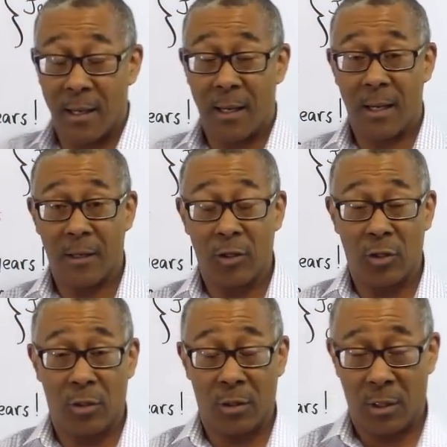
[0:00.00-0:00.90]
Uh,
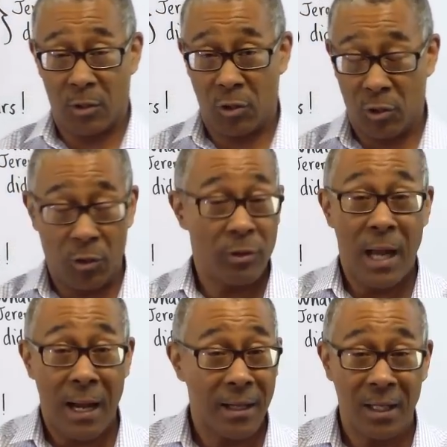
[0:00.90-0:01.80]
you're
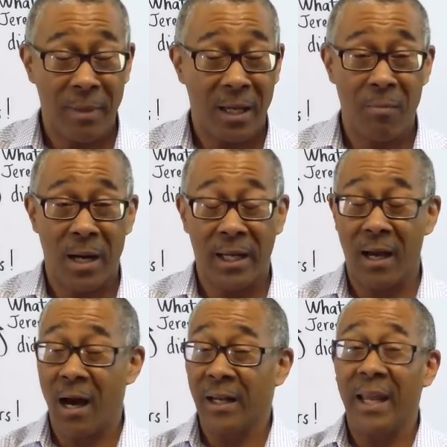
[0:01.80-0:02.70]
not going to make
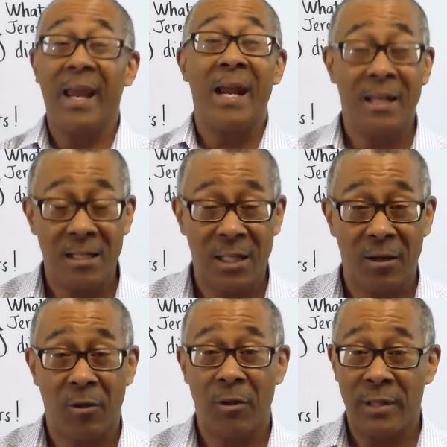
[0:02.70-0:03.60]
money on any
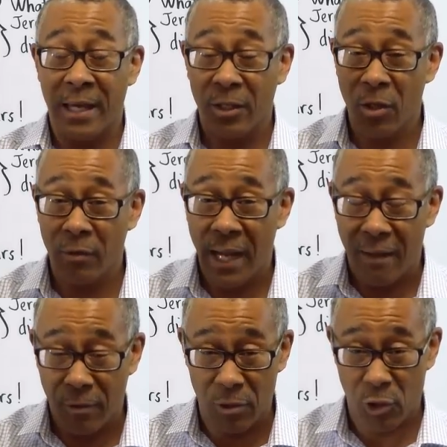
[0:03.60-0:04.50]
deal that you don't
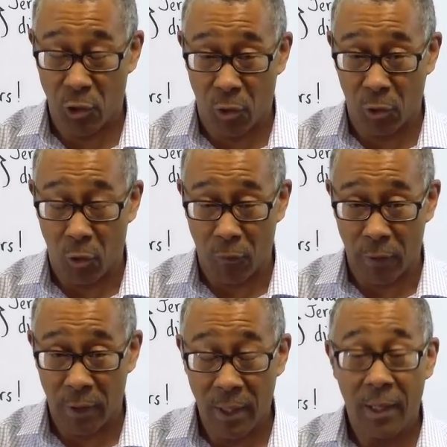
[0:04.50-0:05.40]
have control
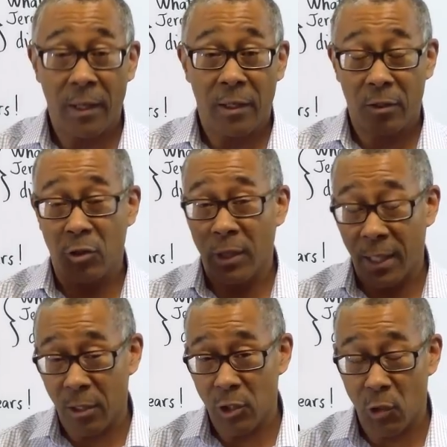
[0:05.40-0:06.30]
over. You
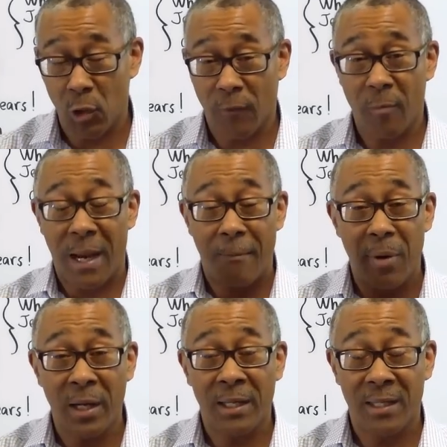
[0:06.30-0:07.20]
get control over by
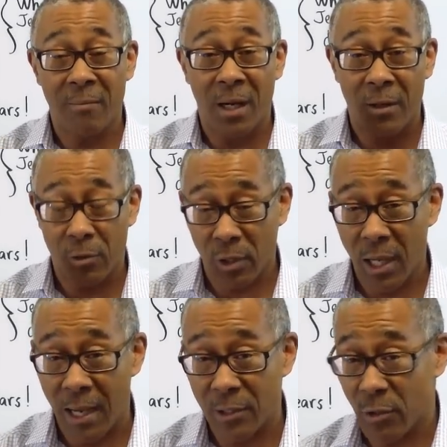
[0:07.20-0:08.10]
putting them under
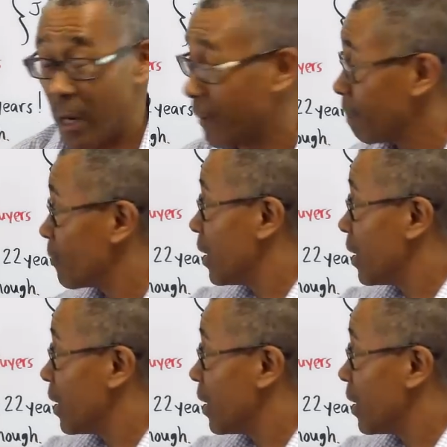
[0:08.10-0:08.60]
contract.